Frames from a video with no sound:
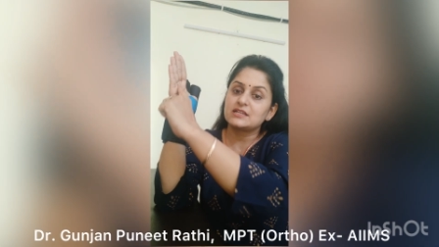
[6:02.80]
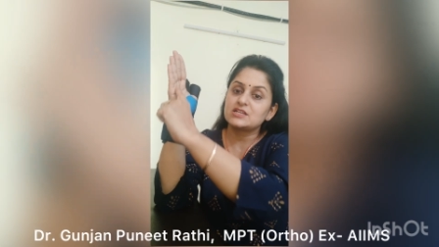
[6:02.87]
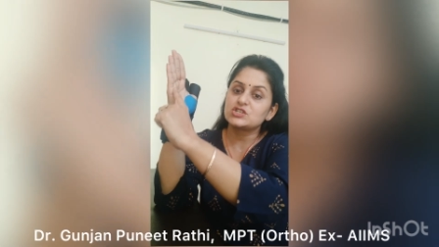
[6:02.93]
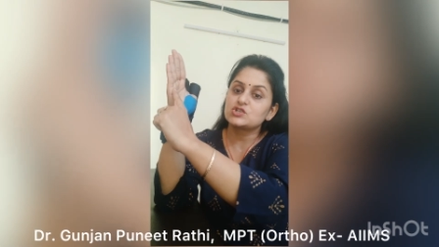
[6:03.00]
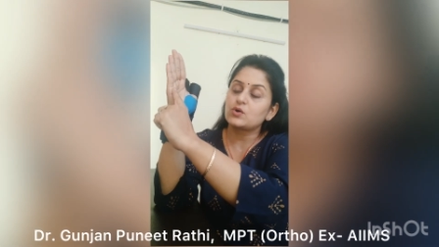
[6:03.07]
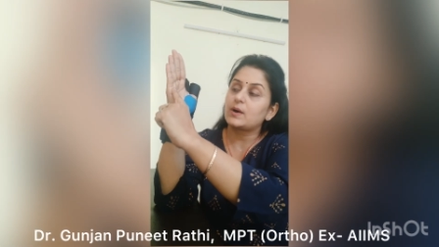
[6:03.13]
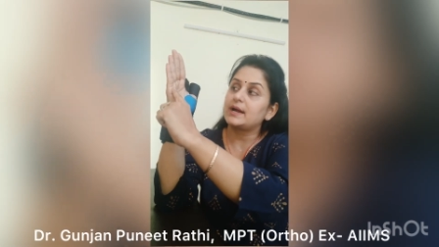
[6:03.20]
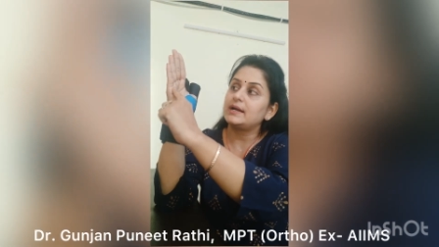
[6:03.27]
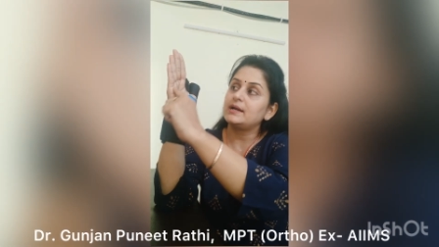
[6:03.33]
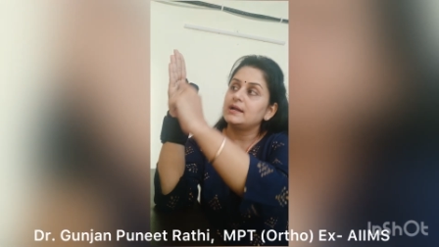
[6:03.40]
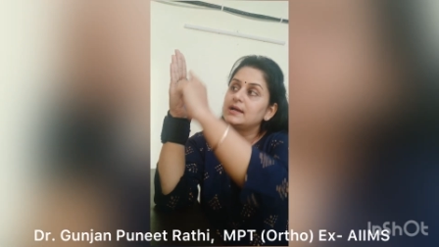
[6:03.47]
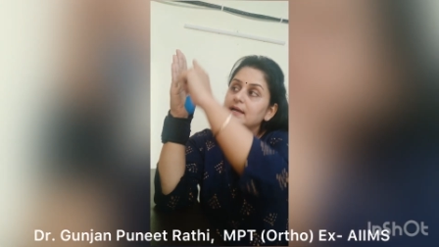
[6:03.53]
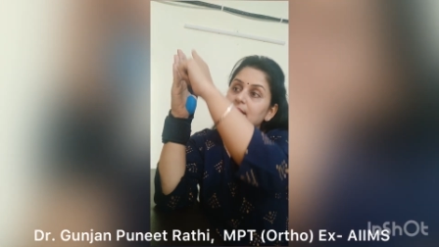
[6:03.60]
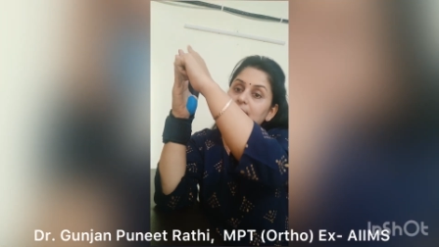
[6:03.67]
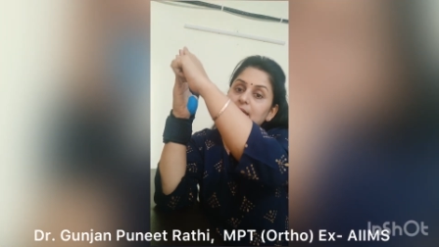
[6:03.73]
joint,
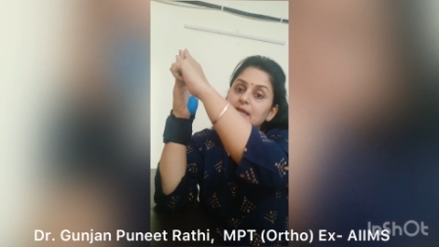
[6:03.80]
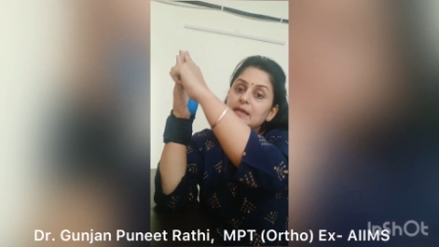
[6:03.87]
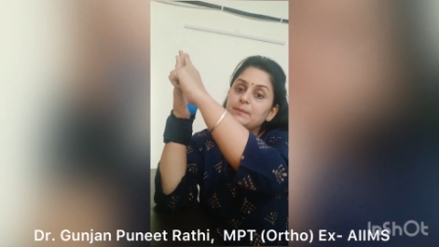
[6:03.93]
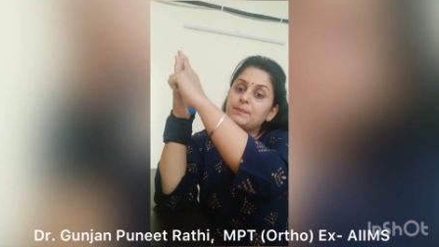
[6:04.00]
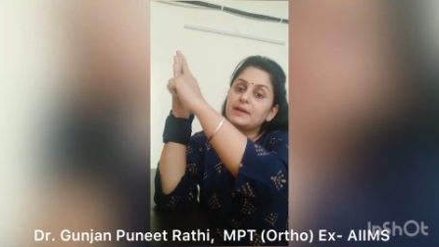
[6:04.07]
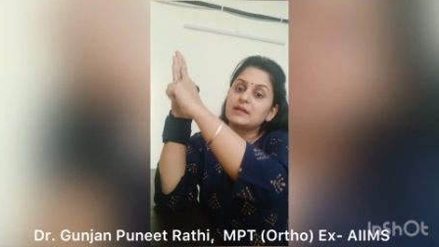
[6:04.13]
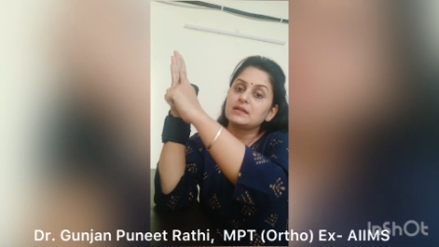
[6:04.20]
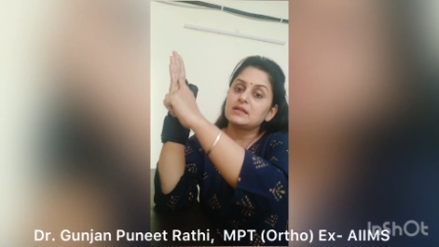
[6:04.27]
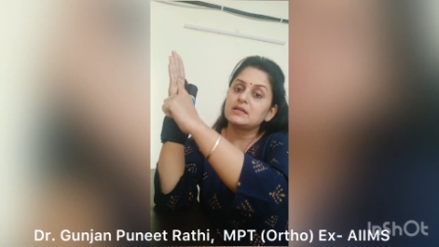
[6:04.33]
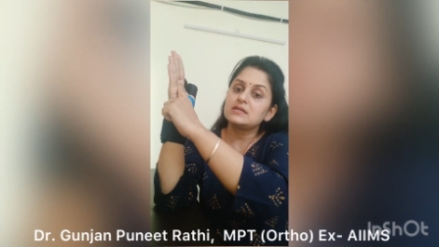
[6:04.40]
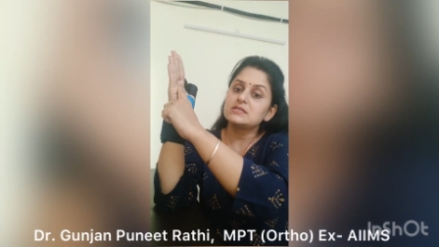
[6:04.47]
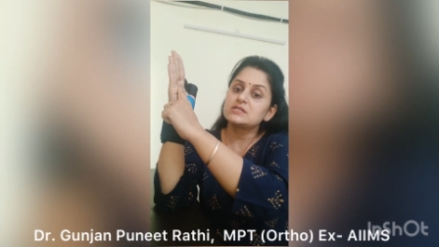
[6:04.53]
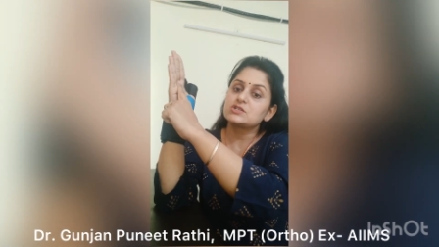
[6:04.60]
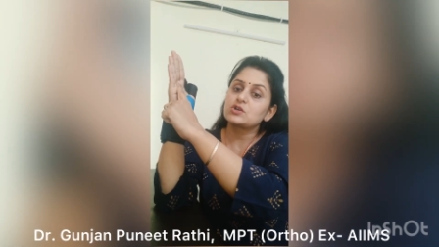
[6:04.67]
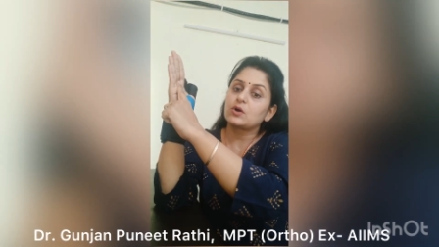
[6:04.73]
keeping
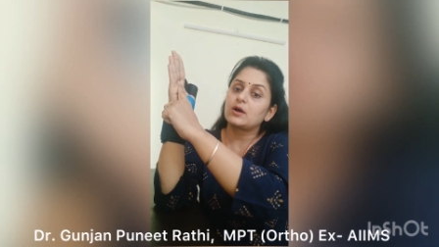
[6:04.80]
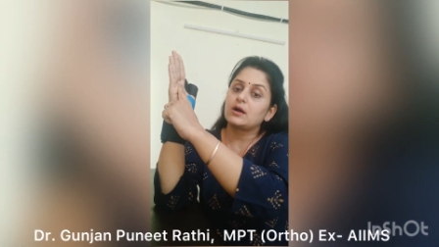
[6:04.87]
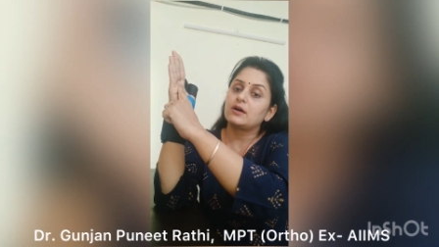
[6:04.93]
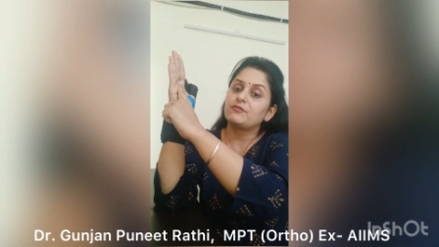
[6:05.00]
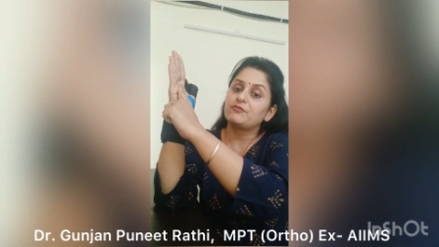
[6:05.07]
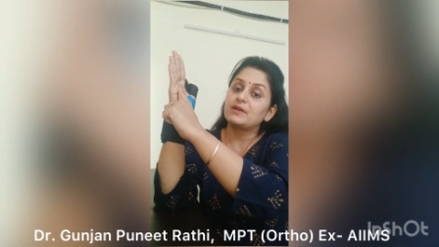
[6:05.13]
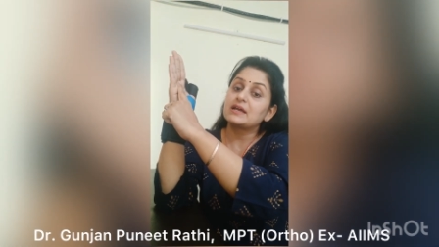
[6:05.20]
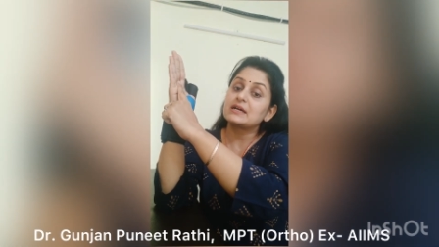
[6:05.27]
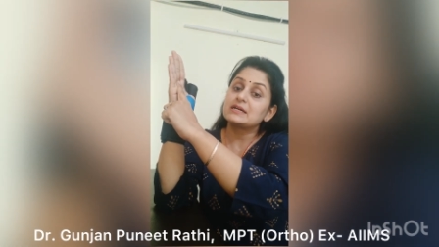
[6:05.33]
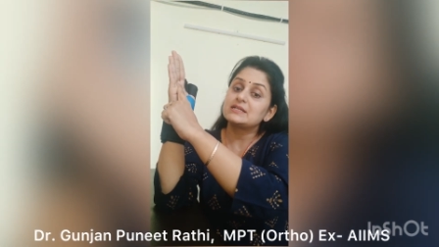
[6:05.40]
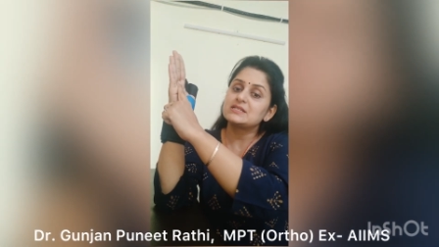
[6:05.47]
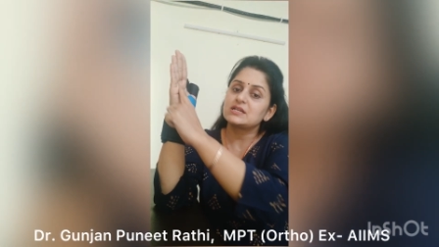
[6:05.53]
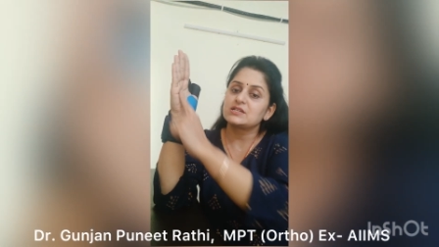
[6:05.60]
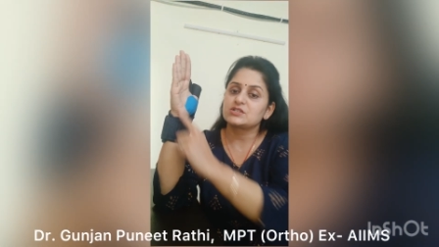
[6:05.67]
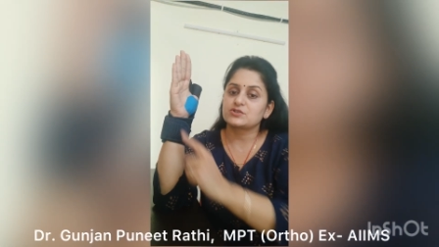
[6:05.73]
these fingers
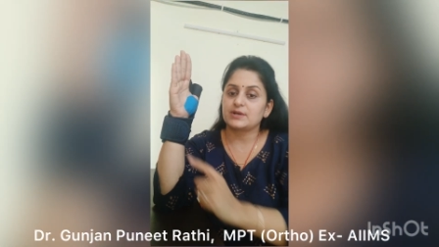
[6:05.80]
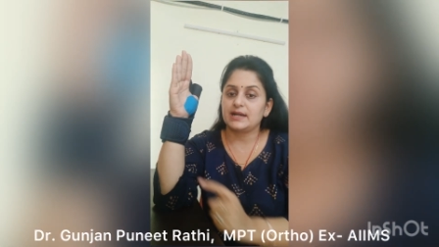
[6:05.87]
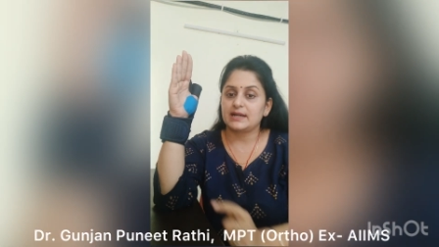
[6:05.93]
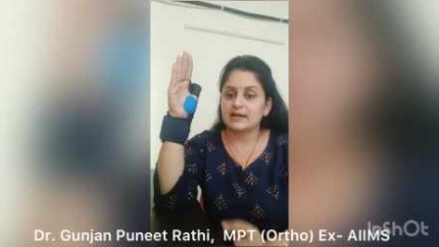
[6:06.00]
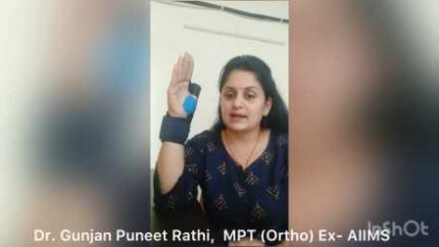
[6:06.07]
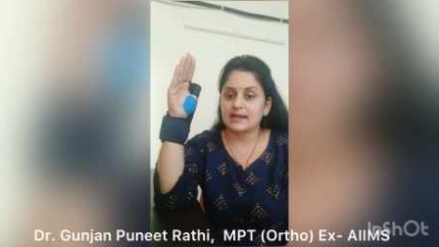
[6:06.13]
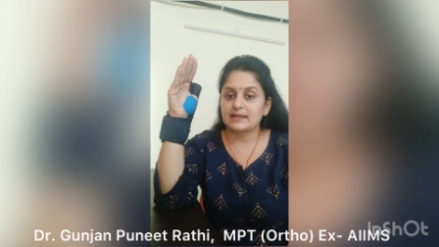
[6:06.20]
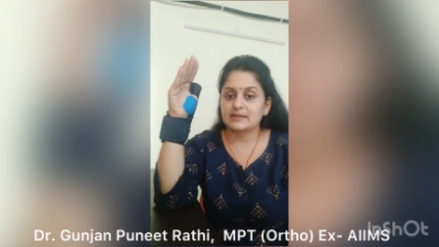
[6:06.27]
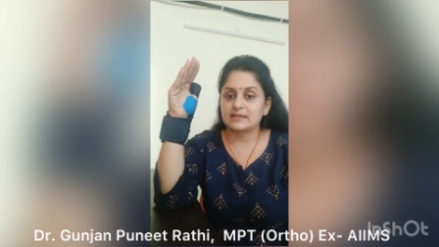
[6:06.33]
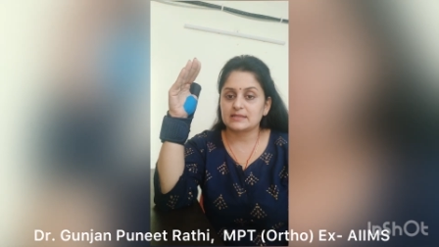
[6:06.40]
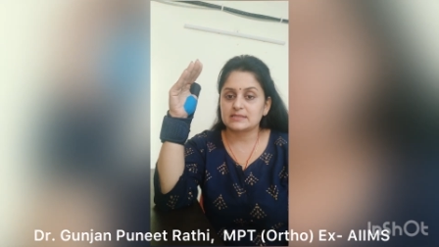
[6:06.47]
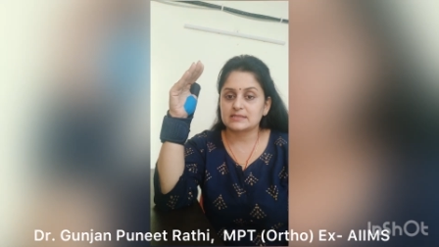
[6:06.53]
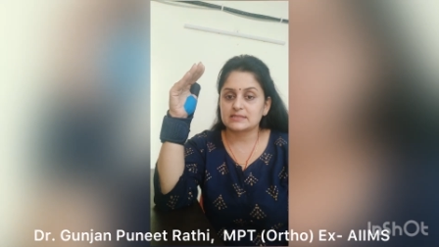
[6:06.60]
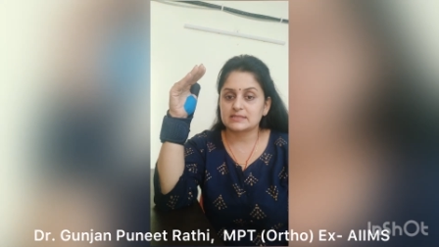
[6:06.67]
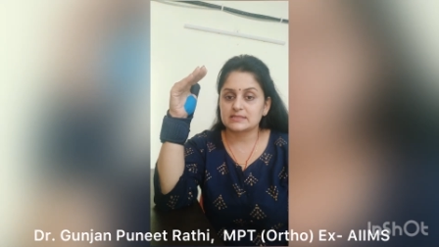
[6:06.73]
straight like
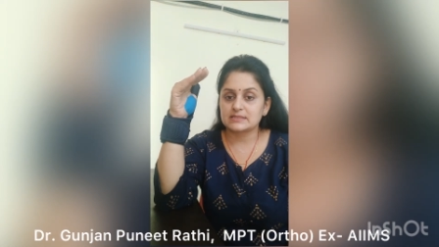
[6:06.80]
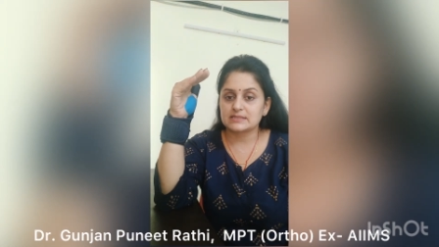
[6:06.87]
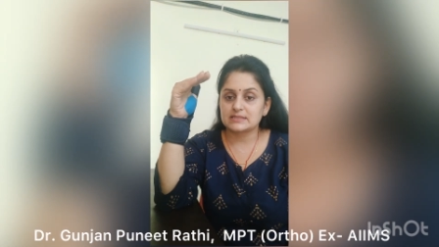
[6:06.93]
this.